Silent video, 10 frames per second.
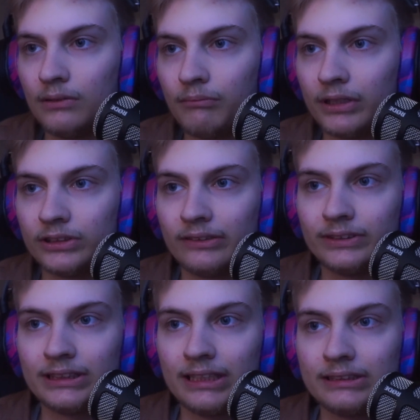my
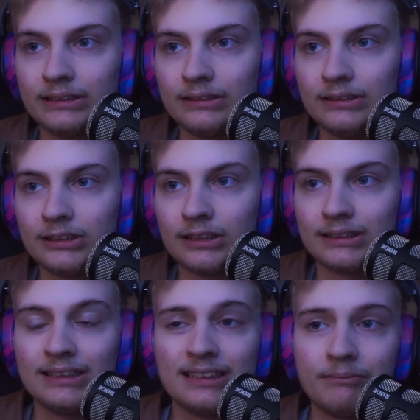driver's license.
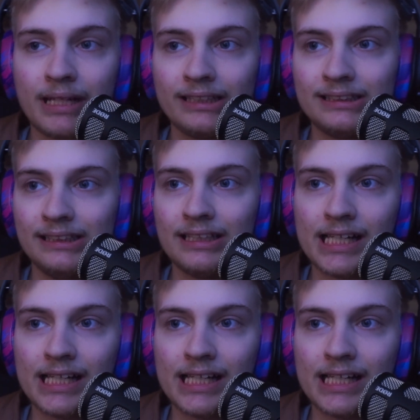Since I'm 19,